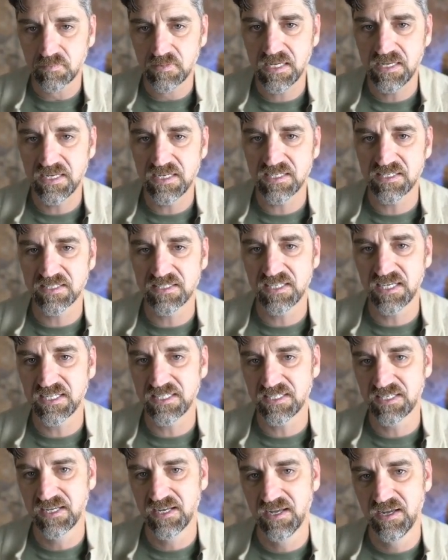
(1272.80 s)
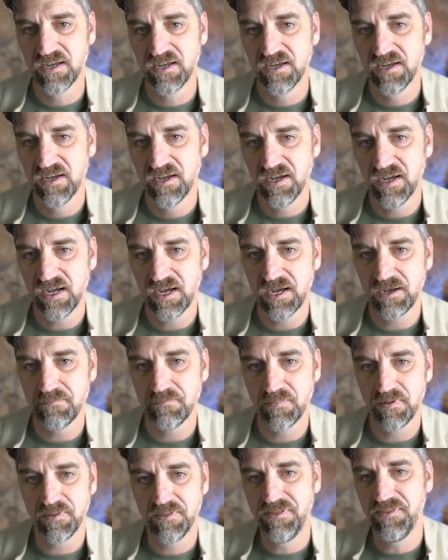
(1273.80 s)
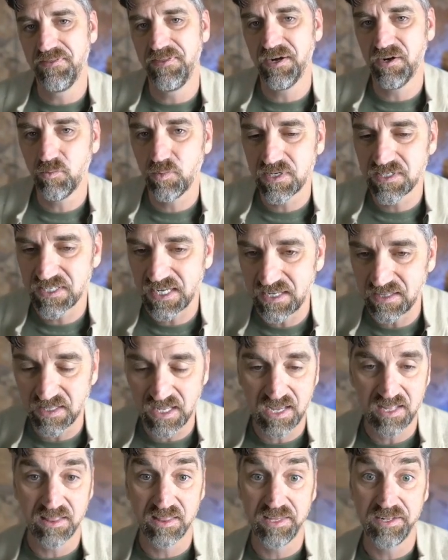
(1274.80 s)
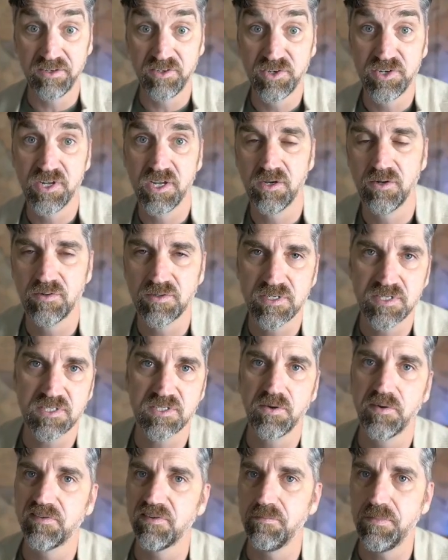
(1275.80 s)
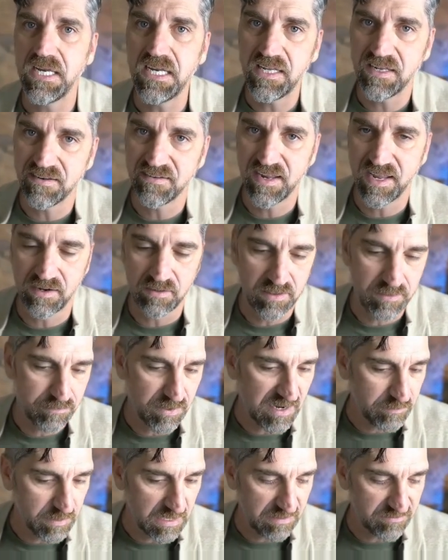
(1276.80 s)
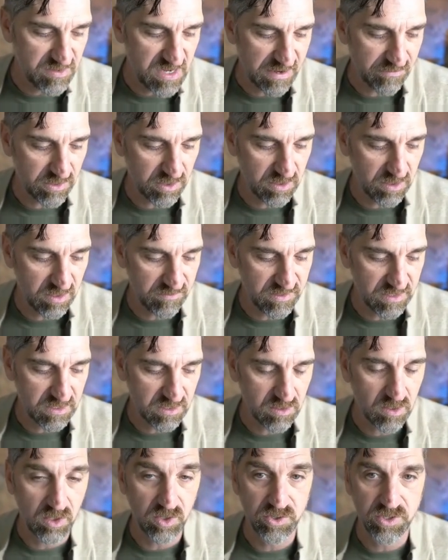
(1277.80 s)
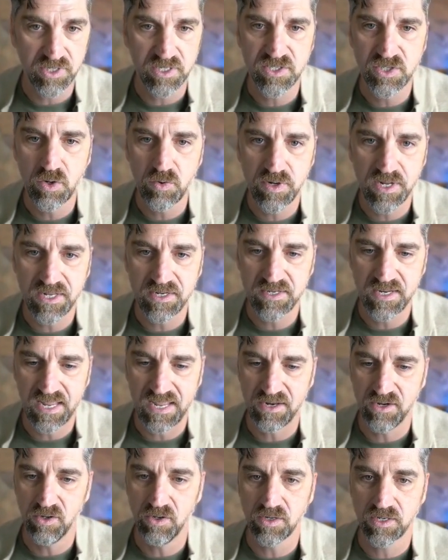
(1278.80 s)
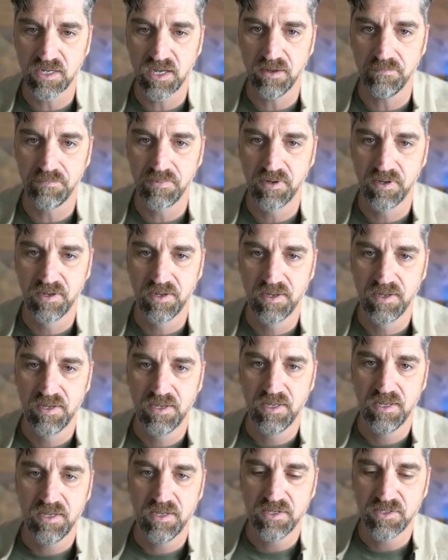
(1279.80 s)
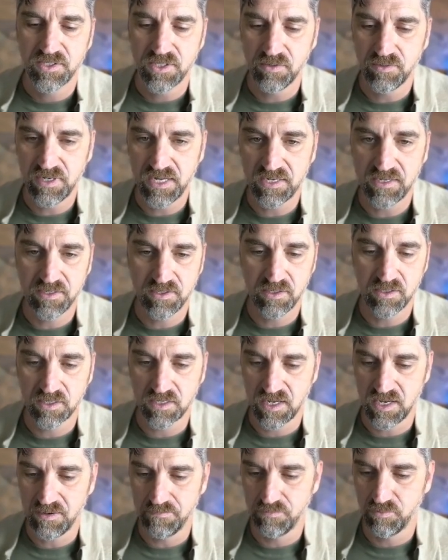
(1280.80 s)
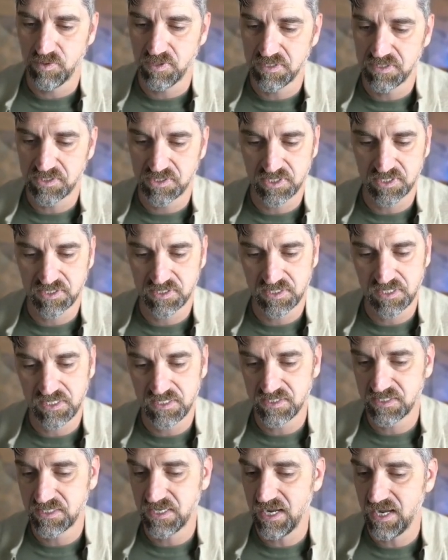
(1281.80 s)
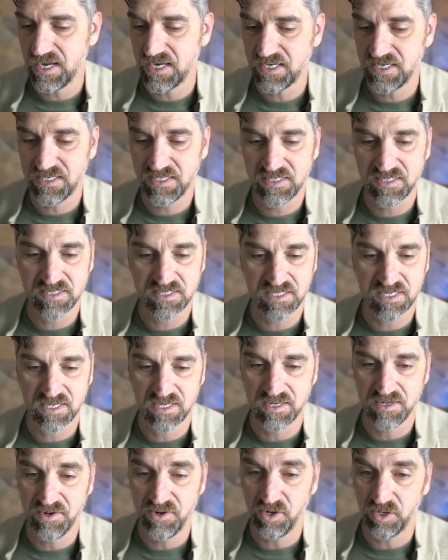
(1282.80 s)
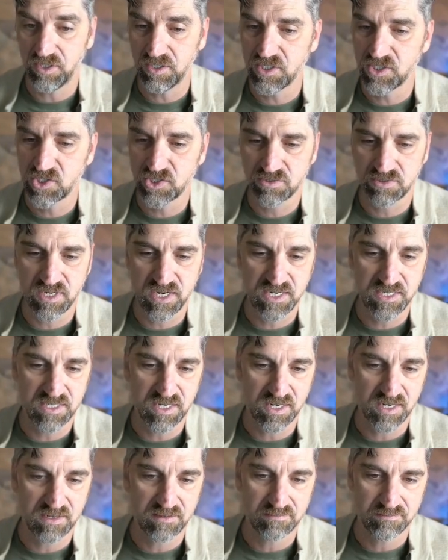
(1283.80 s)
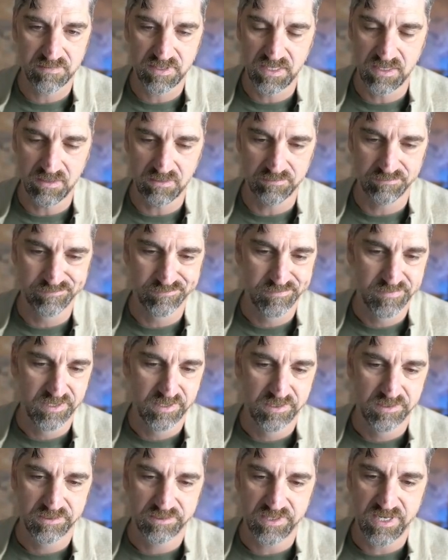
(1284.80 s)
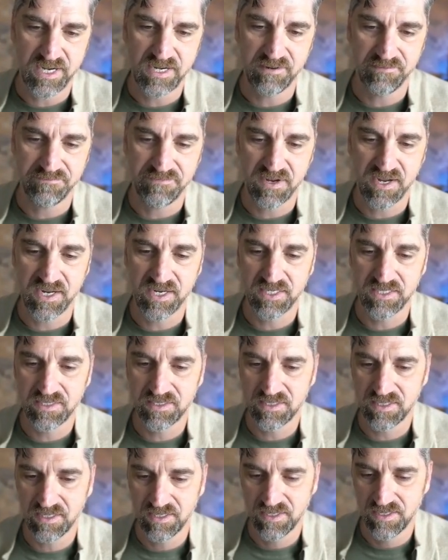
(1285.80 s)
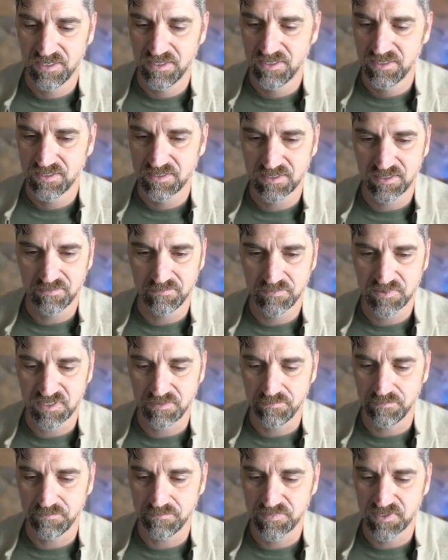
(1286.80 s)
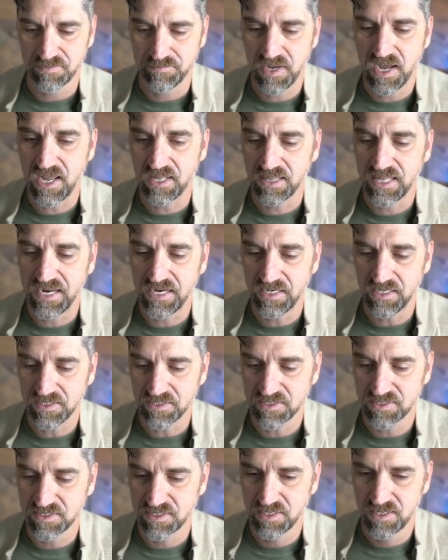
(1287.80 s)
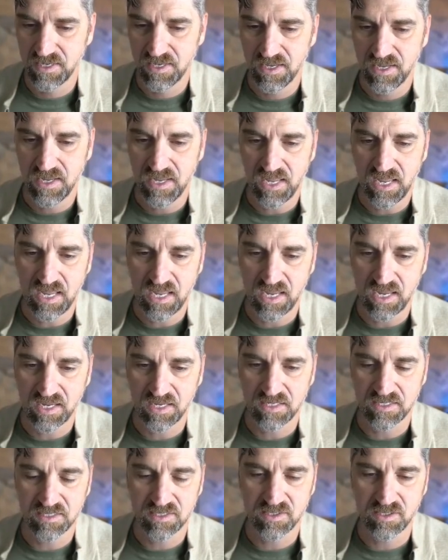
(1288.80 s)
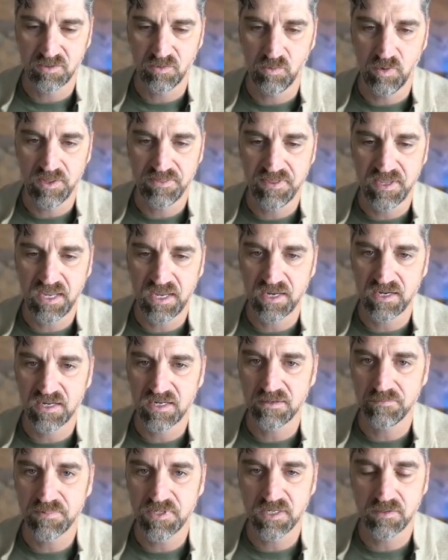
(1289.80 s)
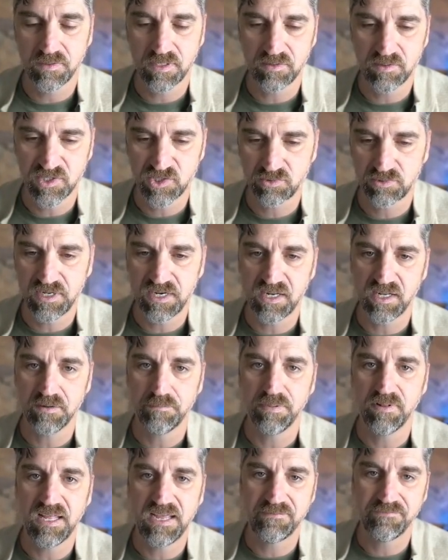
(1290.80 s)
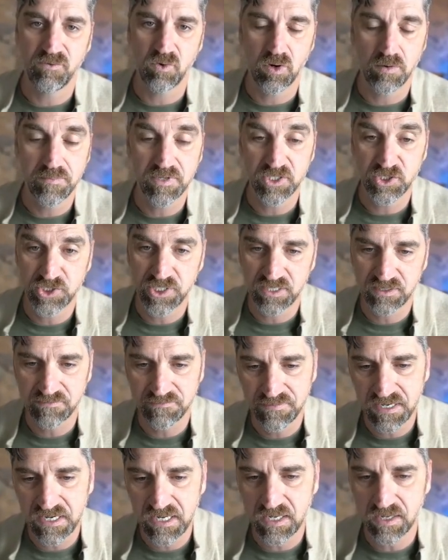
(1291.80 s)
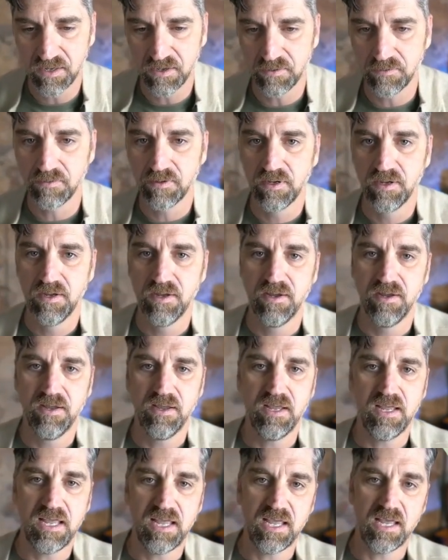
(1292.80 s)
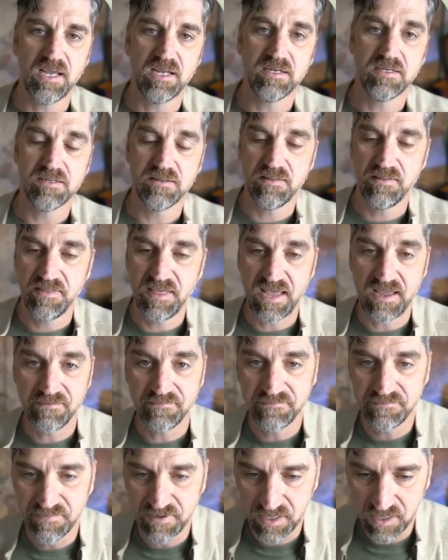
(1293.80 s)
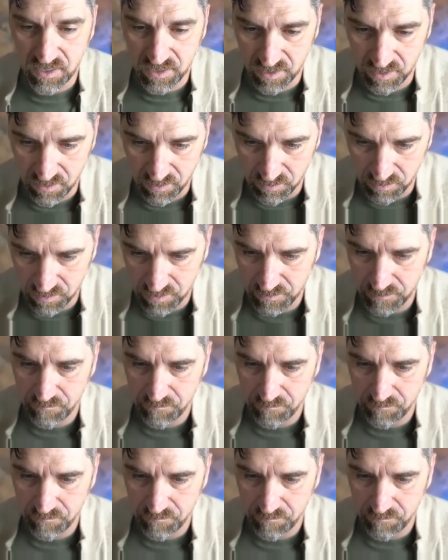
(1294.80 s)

is that there was a little known social media channel, you probably have never heard of it, called Tune In and Hook Up. Tune In and Hook Up was just these guys, nerds, trying to find some hot ladies. And what they ended up doing was creating a platform that shared video. And that video,